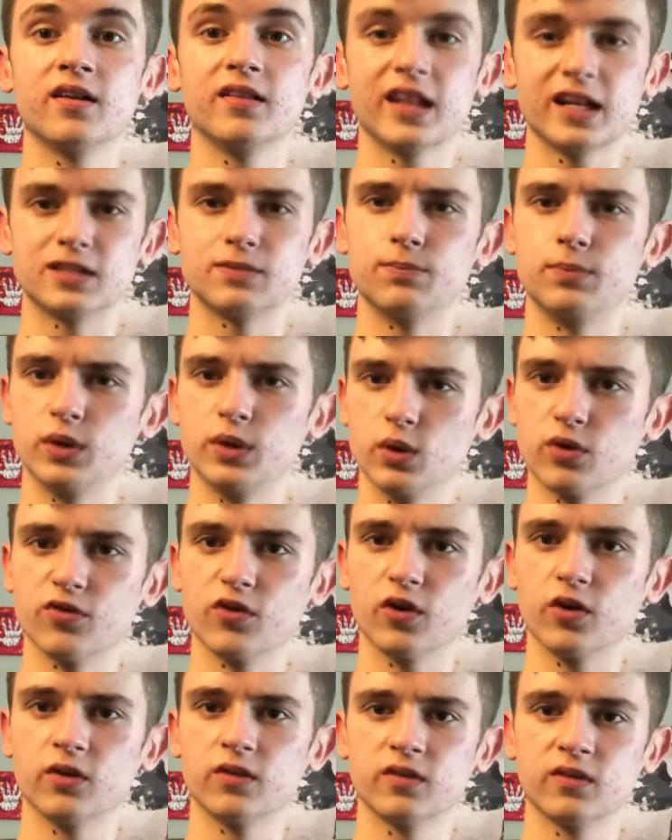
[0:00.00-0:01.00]
That's
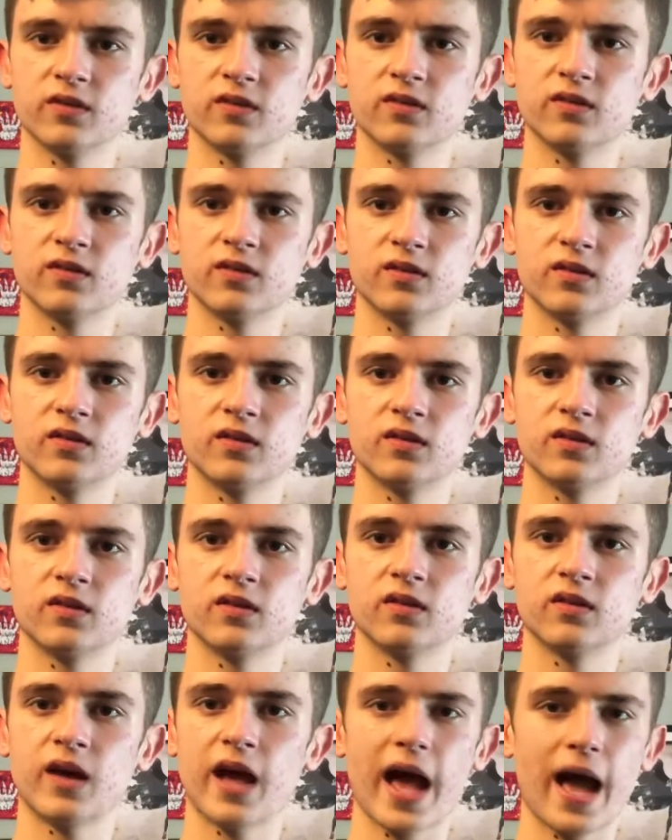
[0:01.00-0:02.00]
beautiful.
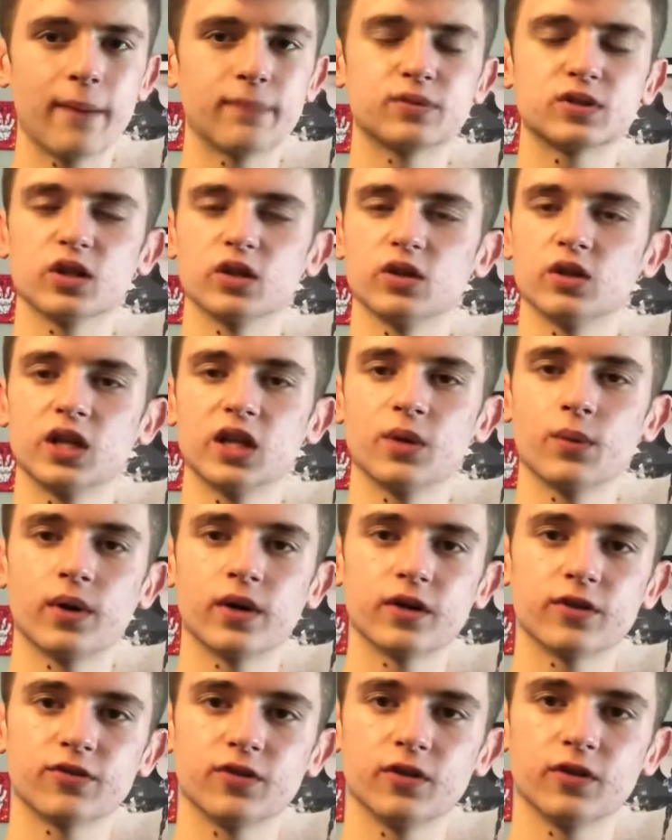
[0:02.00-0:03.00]
Absolutely
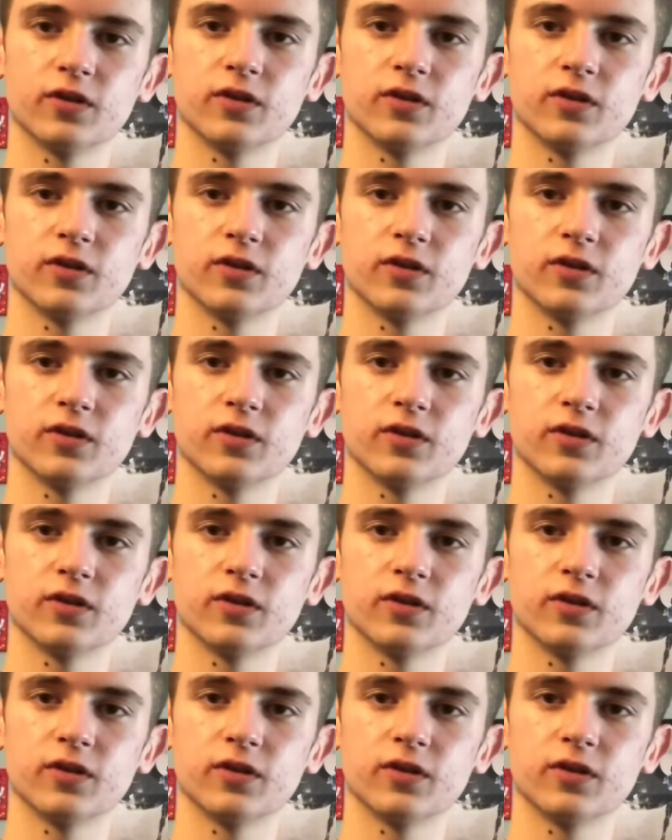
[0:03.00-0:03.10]
wonderful.